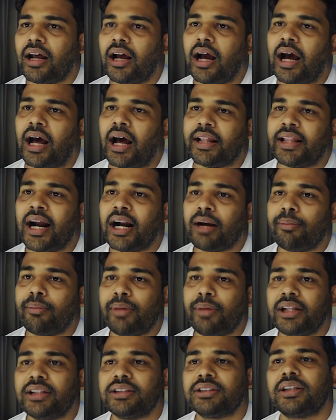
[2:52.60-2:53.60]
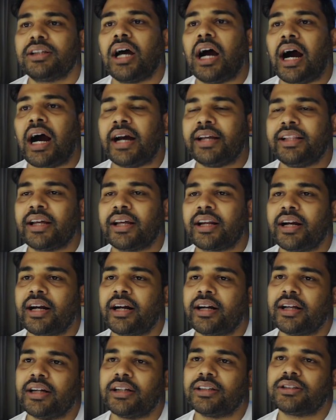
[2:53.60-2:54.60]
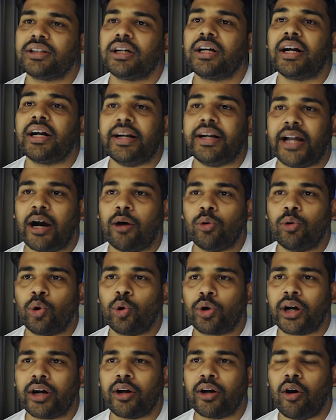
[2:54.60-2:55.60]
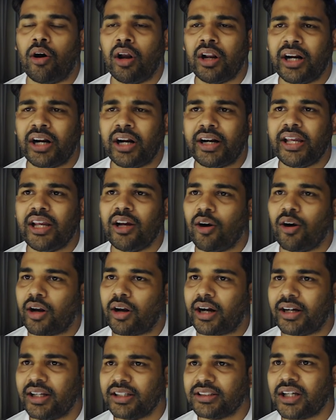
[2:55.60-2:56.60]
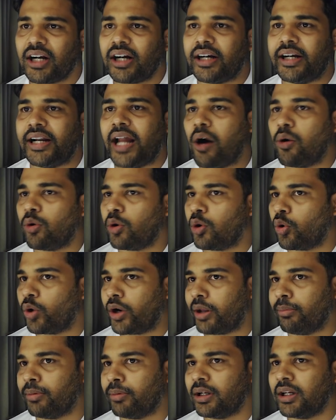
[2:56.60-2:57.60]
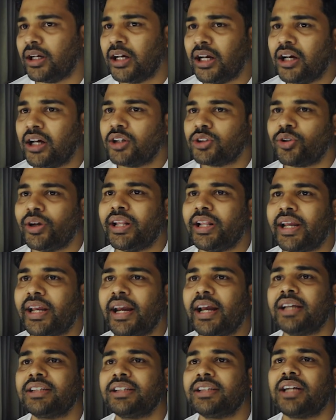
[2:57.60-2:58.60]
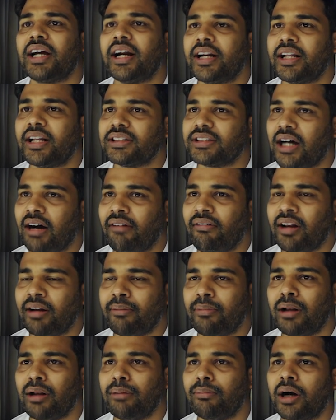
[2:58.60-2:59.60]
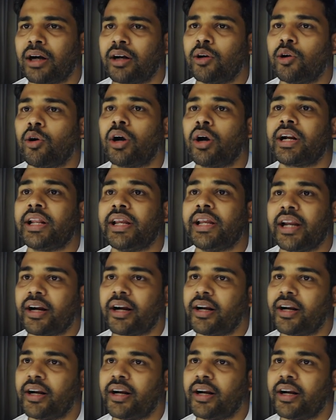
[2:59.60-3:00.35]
Uh, that means either it is downloaded already or it is downloadable. So in case it is available but not yet